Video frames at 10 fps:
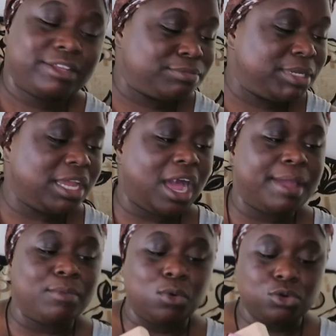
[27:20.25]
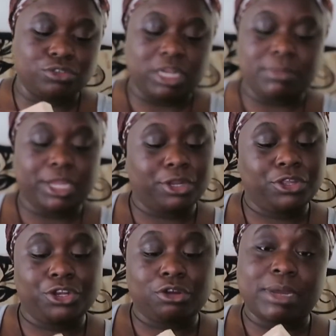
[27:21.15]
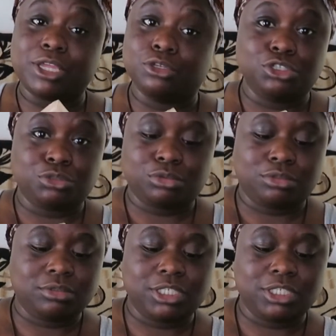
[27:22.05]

As many I'm ordering, I'm like, girl, you know my usual.